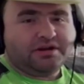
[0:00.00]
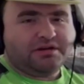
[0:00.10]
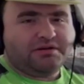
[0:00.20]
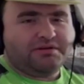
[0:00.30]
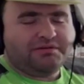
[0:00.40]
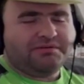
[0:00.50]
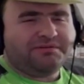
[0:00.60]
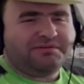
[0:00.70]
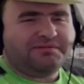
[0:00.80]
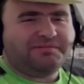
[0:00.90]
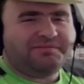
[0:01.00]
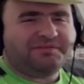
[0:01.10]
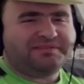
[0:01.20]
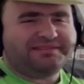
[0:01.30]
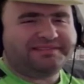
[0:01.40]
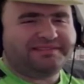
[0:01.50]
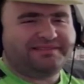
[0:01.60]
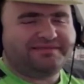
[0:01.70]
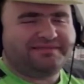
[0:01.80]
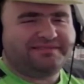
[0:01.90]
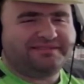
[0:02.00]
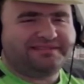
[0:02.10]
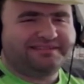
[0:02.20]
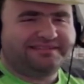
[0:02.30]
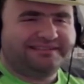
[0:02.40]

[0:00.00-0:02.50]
Oh, poor Chopper.